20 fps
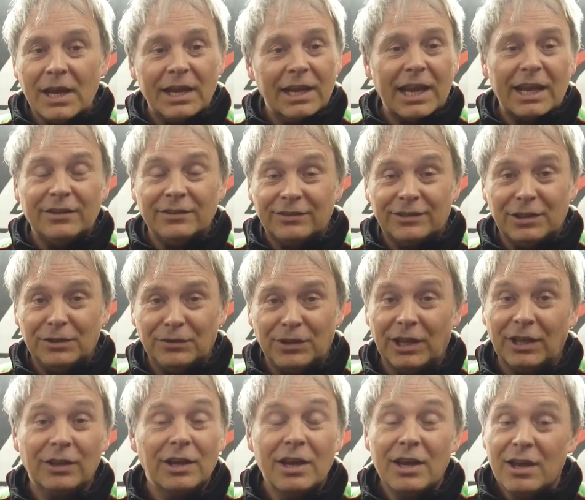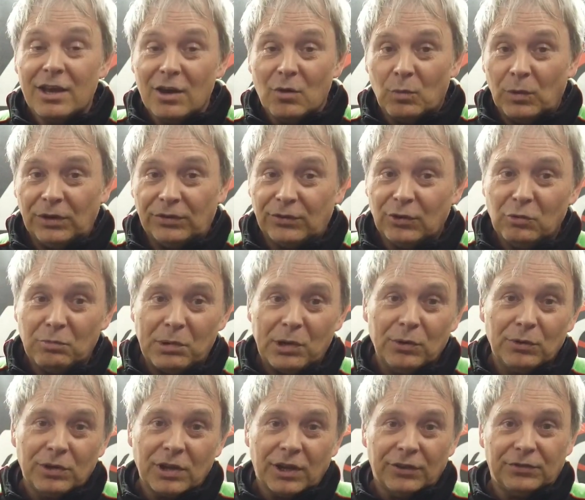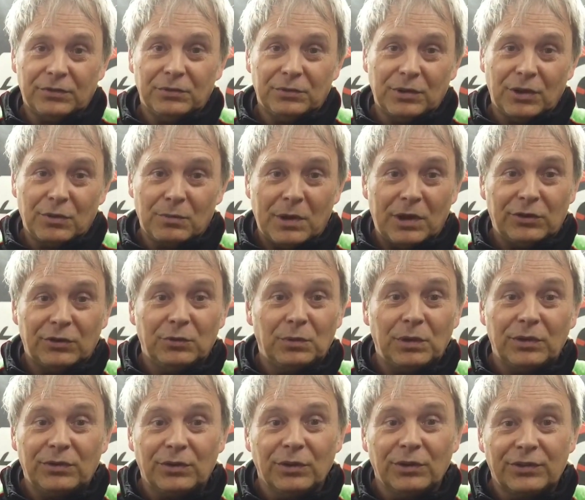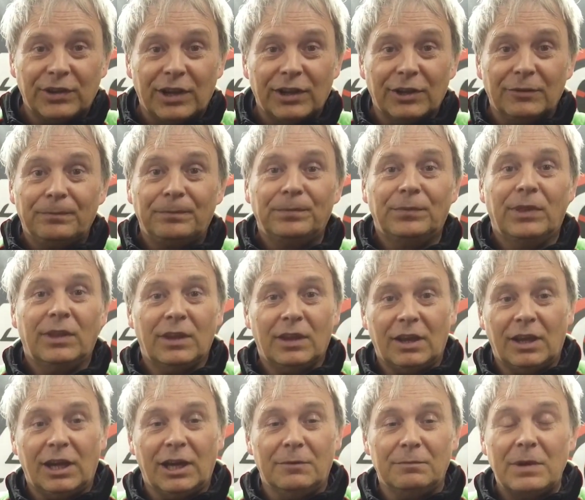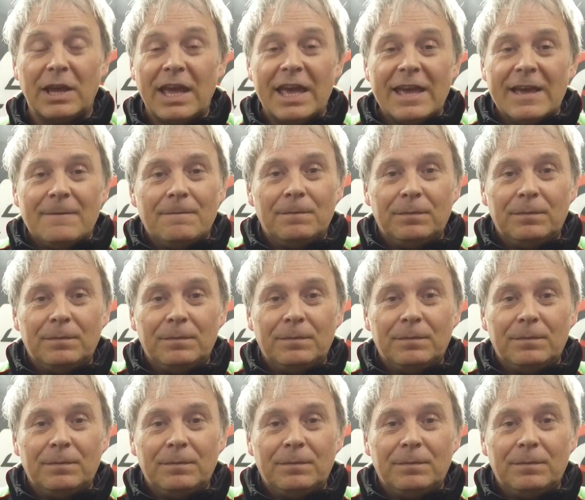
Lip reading: And again, same thing. We still build custom Smith & Wessons, we still sell them.